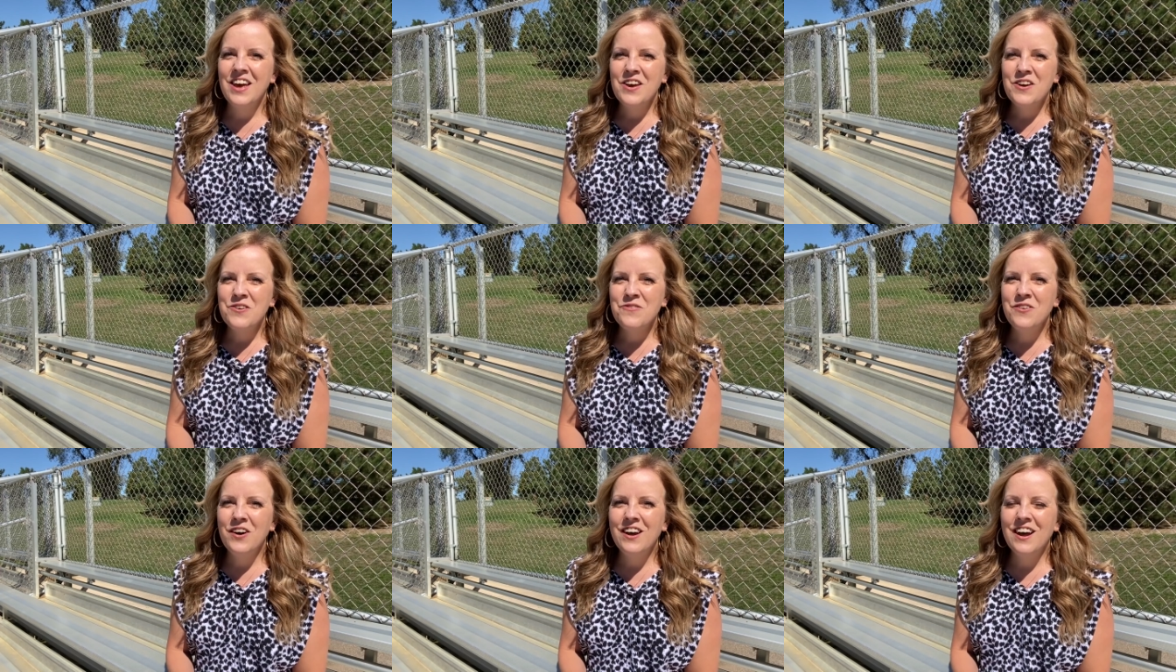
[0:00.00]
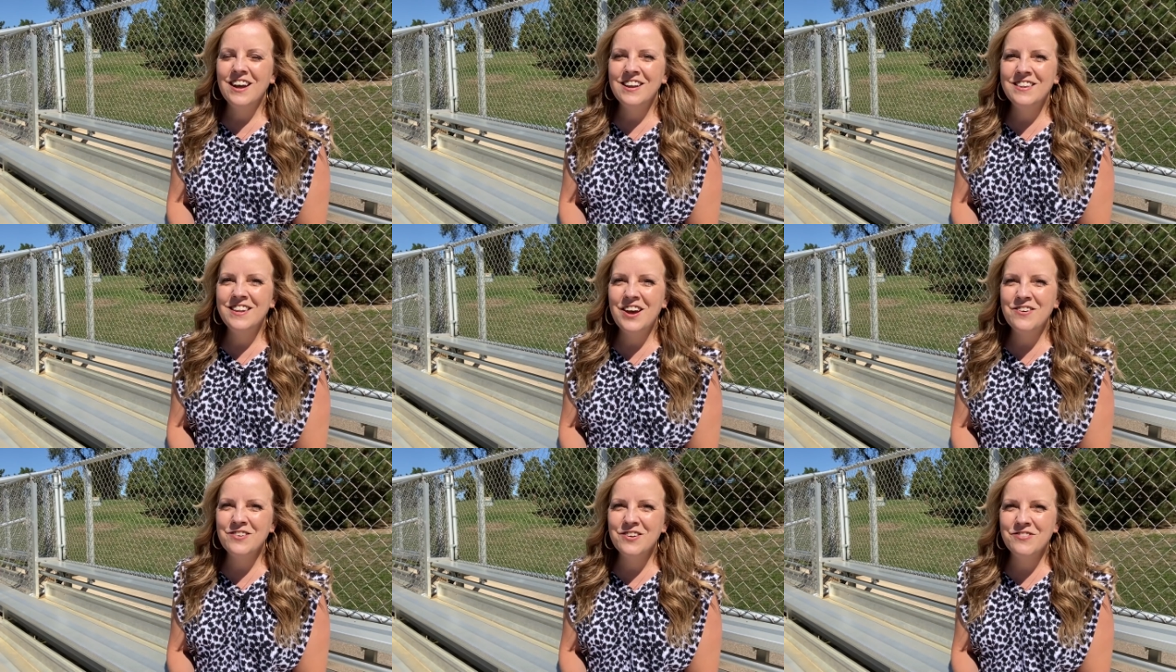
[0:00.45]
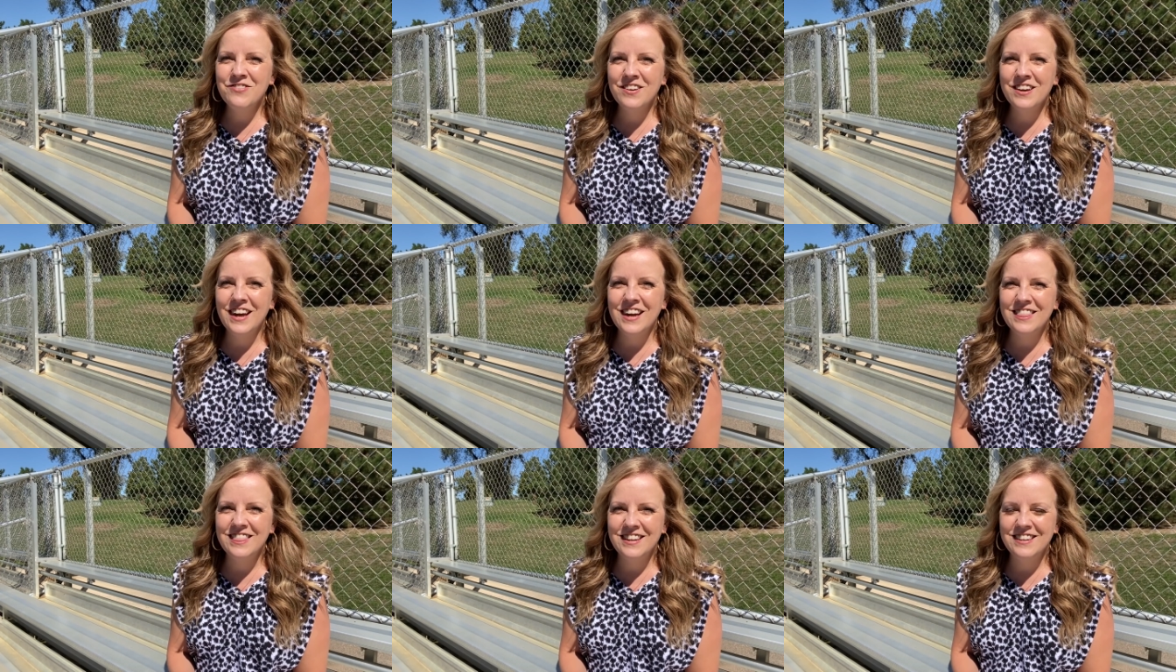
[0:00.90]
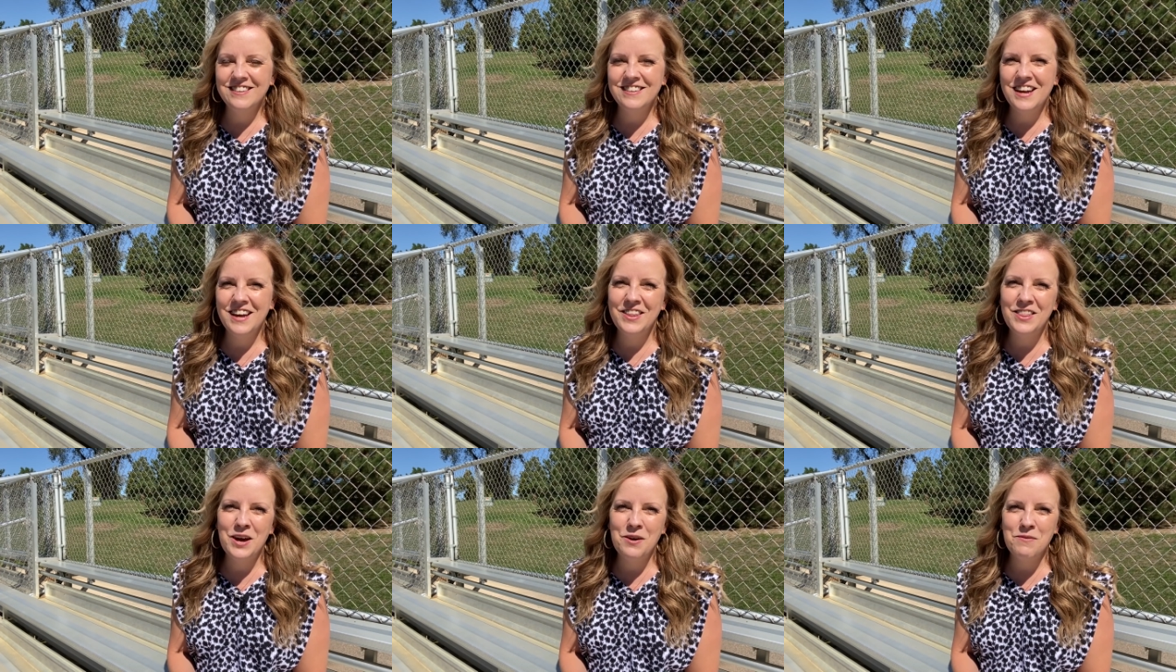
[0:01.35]
Well, I'll never forget the
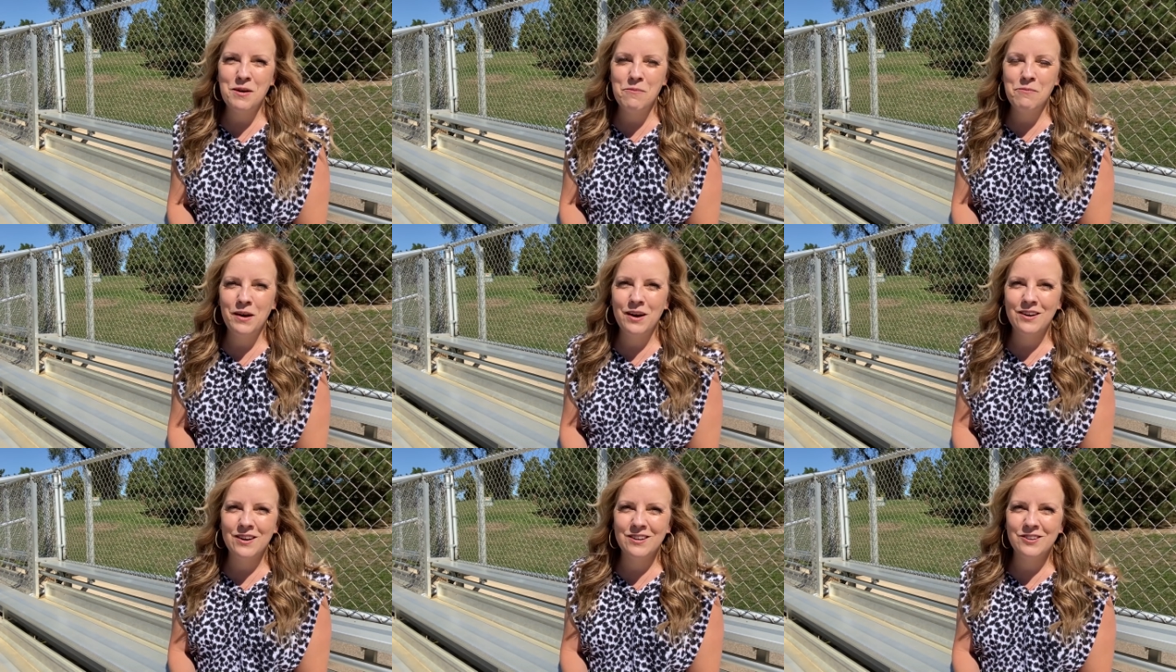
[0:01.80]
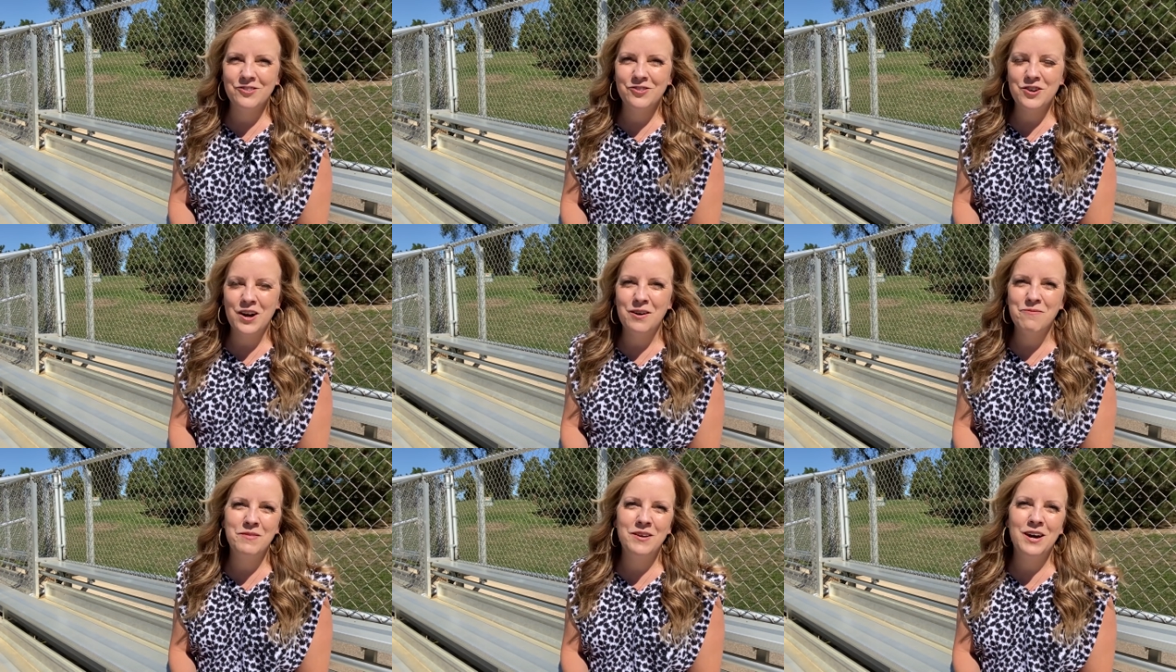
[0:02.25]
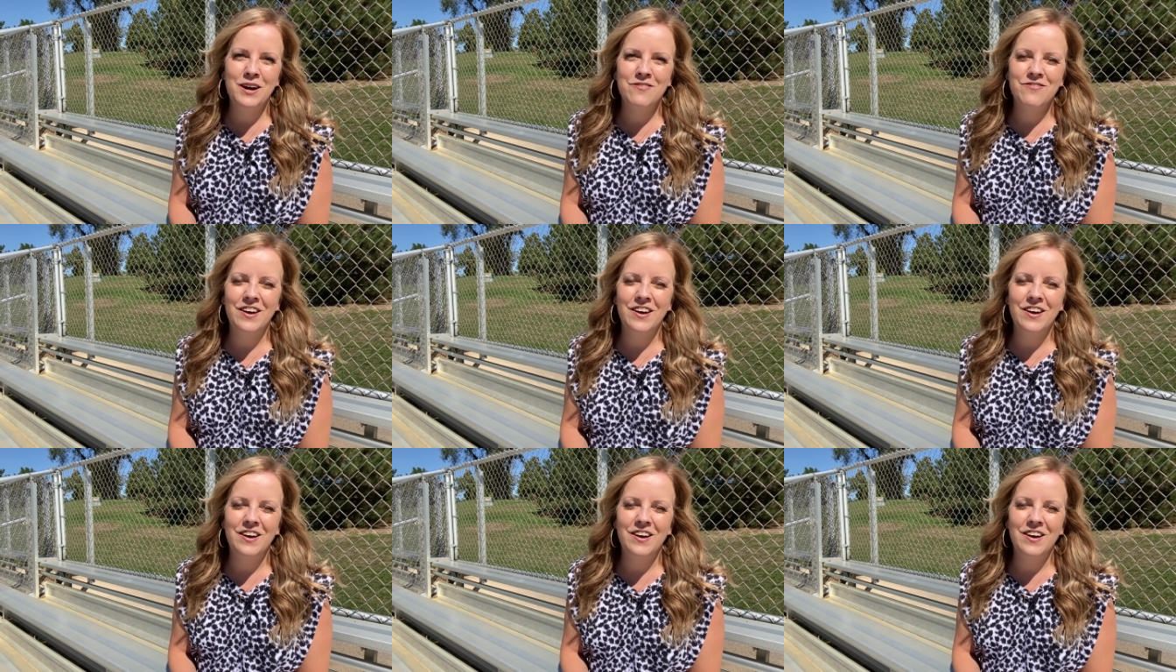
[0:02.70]
day that my parents dropped me off